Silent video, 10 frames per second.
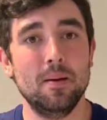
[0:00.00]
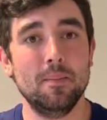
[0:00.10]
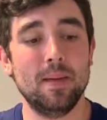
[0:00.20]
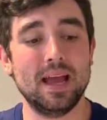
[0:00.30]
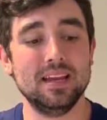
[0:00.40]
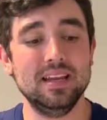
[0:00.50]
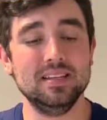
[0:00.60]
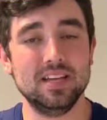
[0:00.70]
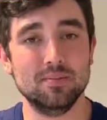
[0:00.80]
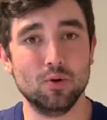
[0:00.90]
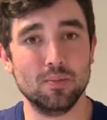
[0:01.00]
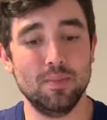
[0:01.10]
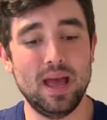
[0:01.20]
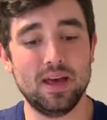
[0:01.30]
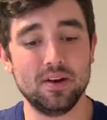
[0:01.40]
magnesium or
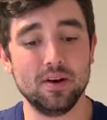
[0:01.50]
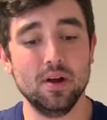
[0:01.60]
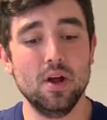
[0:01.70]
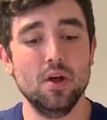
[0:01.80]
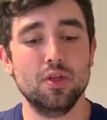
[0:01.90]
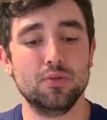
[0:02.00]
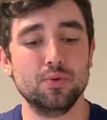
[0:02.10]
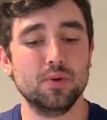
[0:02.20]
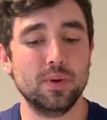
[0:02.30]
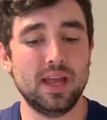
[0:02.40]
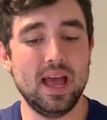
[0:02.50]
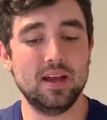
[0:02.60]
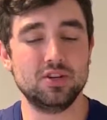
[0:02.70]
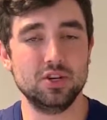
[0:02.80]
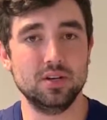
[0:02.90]
matter through a
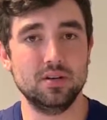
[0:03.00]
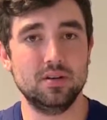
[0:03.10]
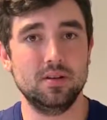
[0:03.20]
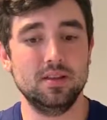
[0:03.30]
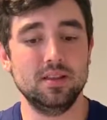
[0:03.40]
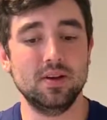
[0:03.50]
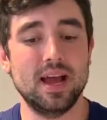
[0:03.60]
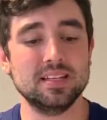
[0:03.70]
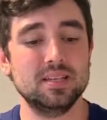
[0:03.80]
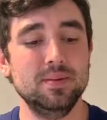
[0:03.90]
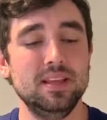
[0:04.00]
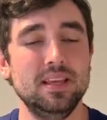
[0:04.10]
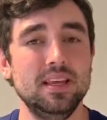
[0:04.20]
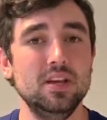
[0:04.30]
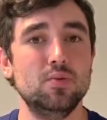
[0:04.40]
reaction. There has to be the
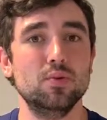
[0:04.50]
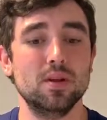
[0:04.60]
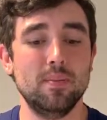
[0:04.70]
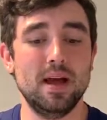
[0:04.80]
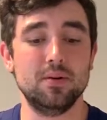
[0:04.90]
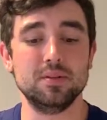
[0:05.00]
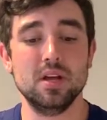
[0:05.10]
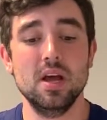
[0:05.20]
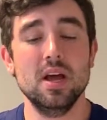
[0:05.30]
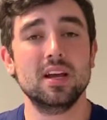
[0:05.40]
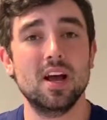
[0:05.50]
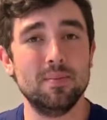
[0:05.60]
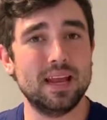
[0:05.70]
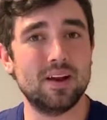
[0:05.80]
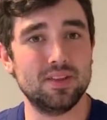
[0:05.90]
equal amount coming
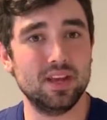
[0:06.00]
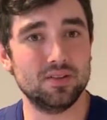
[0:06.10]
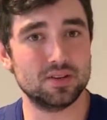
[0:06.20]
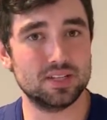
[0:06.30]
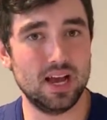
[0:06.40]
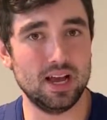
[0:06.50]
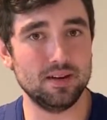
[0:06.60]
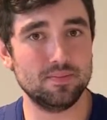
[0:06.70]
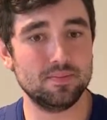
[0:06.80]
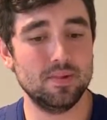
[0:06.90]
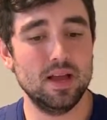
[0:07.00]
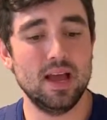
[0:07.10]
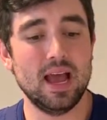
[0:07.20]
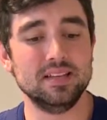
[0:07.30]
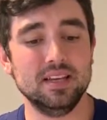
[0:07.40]
out on the other side.
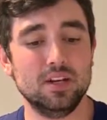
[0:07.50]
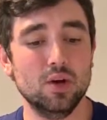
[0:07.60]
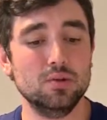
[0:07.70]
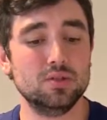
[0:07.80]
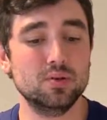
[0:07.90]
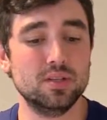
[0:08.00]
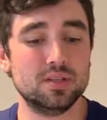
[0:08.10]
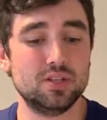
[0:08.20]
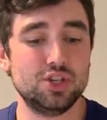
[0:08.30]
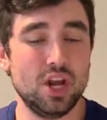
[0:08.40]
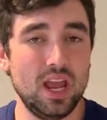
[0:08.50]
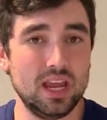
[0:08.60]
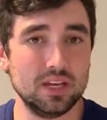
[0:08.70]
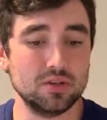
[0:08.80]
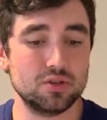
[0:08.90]
As it goes through this
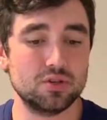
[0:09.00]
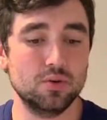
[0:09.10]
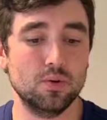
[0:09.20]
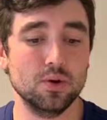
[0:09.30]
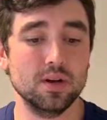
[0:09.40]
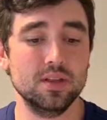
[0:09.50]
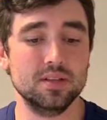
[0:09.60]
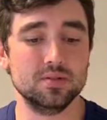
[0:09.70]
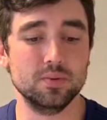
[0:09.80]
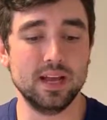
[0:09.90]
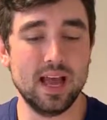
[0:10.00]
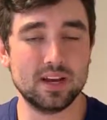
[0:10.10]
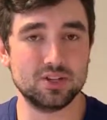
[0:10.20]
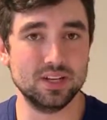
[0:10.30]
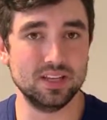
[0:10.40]
change, or this
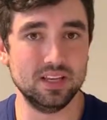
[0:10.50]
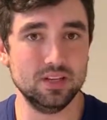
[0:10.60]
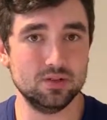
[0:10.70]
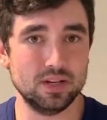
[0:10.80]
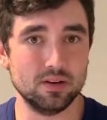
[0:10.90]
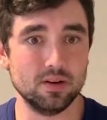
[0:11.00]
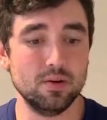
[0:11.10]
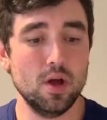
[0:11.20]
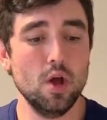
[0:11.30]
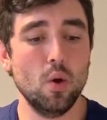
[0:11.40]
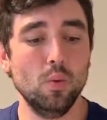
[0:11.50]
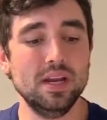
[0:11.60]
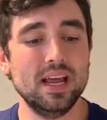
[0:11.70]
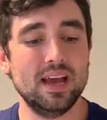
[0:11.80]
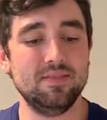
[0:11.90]
reaction at the yield arrow, we need
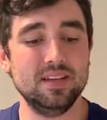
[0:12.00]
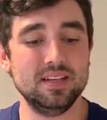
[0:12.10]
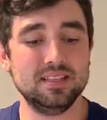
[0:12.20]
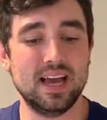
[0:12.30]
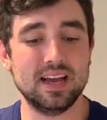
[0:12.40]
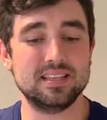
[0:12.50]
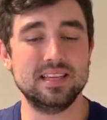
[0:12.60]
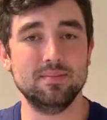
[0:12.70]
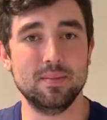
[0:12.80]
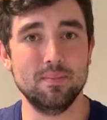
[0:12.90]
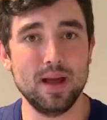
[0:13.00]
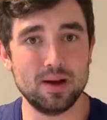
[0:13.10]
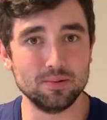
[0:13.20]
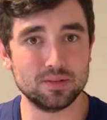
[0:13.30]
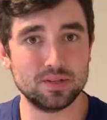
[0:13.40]
to have the exact same
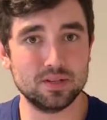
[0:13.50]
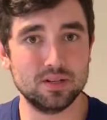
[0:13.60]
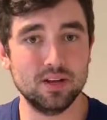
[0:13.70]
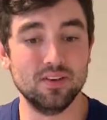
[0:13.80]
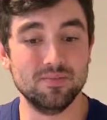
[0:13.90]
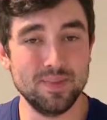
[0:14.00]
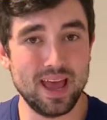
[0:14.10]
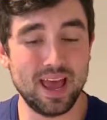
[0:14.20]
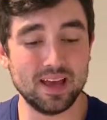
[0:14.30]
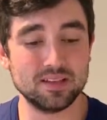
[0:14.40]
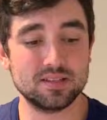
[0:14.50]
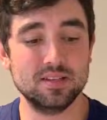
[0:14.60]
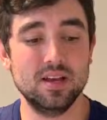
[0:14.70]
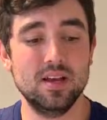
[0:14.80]
amount of mass